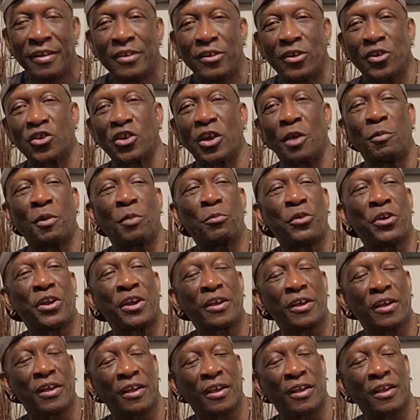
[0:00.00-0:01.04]
You see me
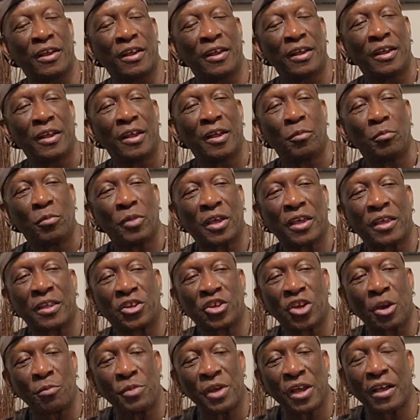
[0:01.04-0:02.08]
bring? My
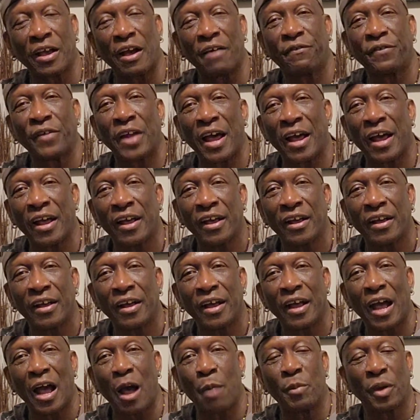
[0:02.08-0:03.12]
Jamaica flag,
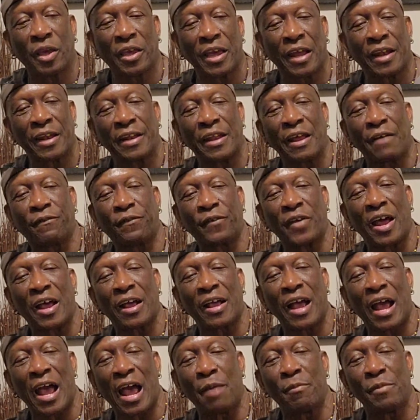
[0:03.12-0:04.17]
and my Canada
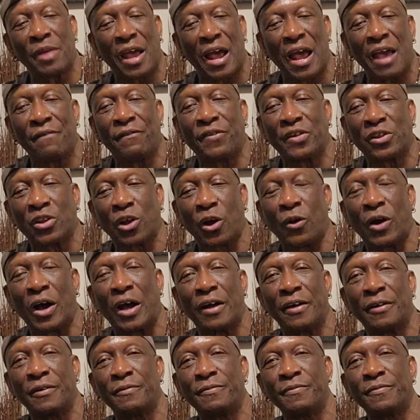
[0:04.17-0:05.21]
flag, and my Eiffel
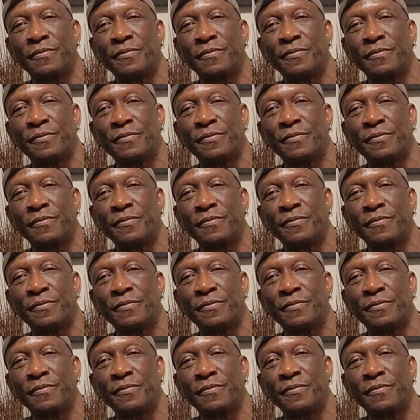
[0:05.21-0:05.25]
Tower.